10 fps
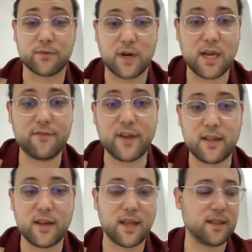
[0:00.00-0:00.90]
to survive.
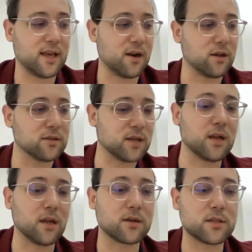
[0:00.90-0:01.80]
And that also
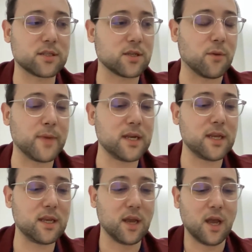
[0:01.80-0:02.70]
unlocked so
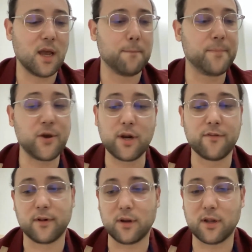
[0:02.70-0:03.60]
many
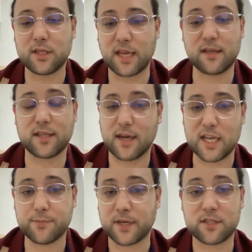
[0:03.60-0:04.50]
beautiful things and
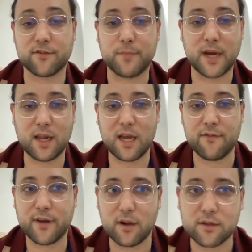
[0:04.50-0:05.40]
aspects of my
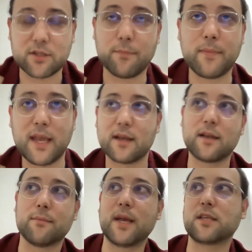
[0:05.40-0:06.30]
life, and also
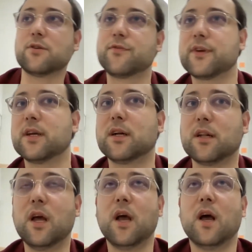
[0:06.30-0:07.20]
makes you
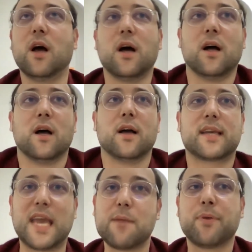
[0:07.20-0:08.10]
feel
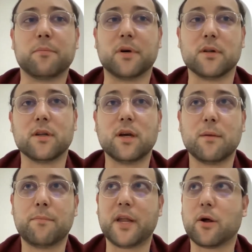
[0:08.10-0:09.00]
capable,
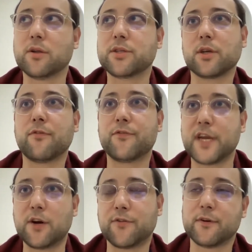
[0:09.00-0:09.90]
but also
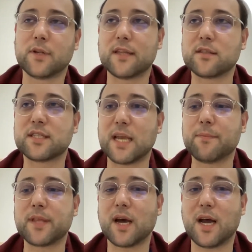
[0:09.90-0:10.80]
fearful at the
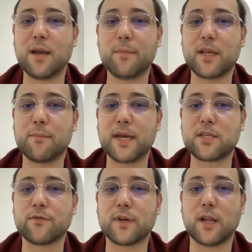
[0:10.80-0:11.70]
same time. It
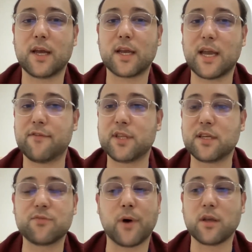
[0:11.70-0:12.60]
makes you feel like
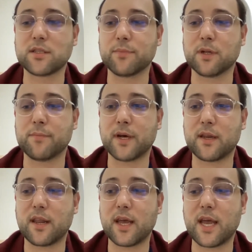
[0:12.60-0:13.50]
everything's possible,
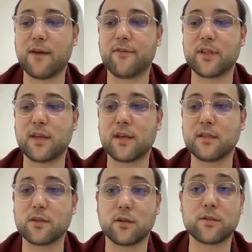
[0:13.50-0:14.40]
but everything
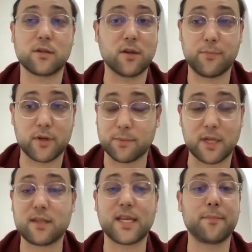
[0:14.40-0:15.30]
is also not
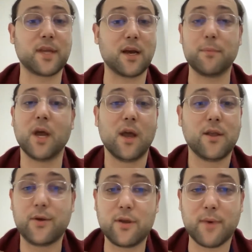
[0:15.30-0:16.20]
possible at the same time.
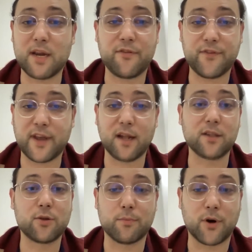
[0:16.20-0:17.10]
You might
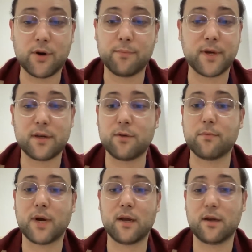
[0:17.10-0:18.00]
fail tomorrow, but you
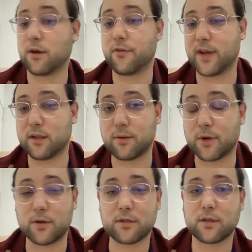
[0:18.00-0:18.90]
might not fail
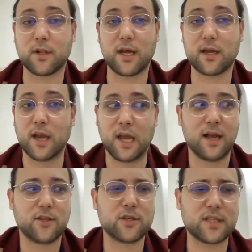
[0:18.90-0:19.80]
tomorrow. So like
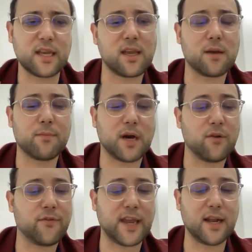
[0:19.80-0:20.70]
just thinking
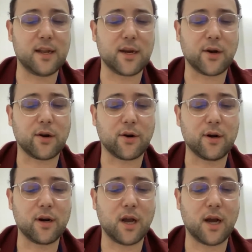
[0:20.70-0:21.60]
about failure
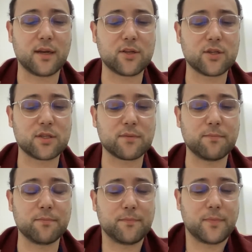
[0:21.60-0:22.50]
or not, just,
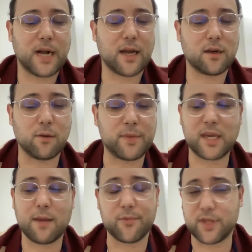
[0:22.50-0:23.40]
I don't know,
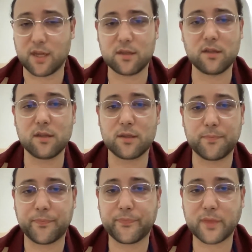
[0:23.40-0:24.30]
became redundant.